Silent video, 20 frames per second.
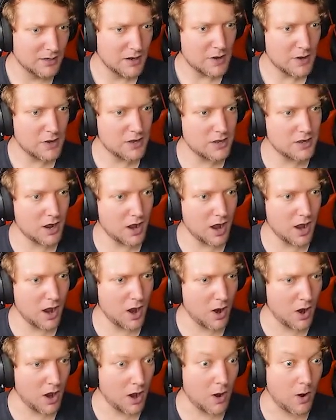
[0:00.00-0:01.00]
No!
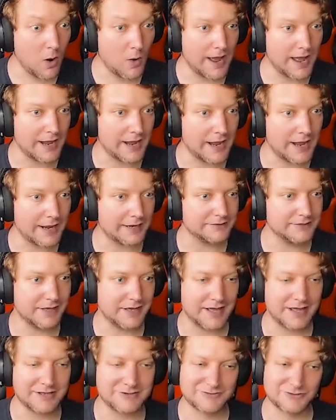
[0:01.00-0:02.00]
Oh, hey.
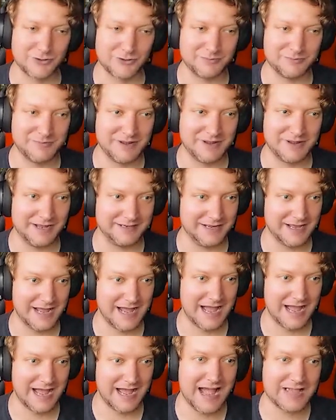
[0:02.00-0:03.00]
Yes, old man.
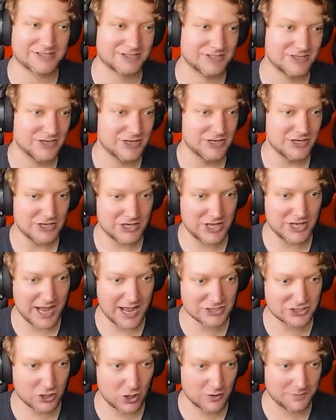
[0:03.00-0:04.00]
Yes!
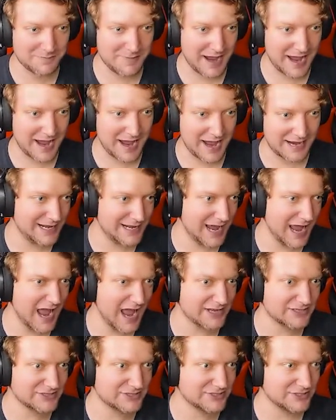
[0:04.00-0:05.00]
Yes, old man.
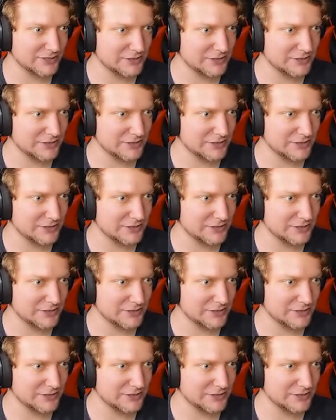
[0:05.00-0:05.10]
Yes!